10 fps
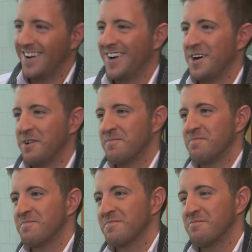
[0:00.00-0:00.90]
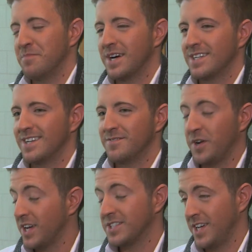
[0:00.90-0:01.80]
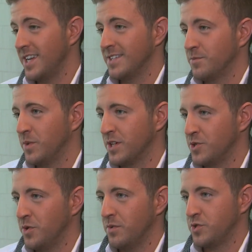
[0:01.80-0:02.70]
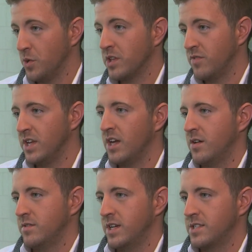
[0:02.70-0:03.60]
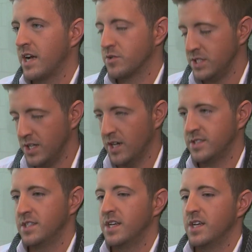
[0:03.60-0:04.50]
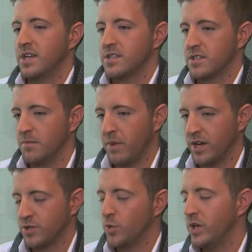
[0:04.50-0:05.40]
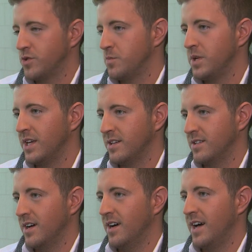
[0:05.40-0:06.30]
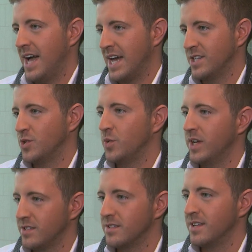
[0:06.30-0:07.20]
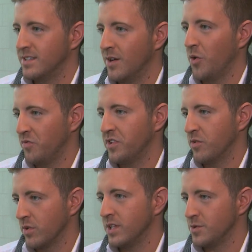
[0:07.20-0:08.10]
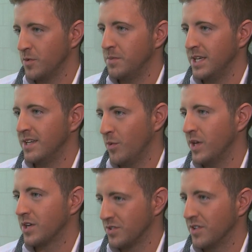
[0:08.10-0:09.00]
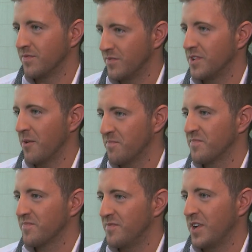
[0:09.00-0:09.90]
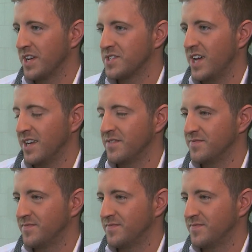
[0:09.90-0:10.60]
Um, but very excited. We're shooting, shooting the video, it's actually done some minor tweaks are being uh, added to it, and hopefully the release will be in a week or two. So very excited.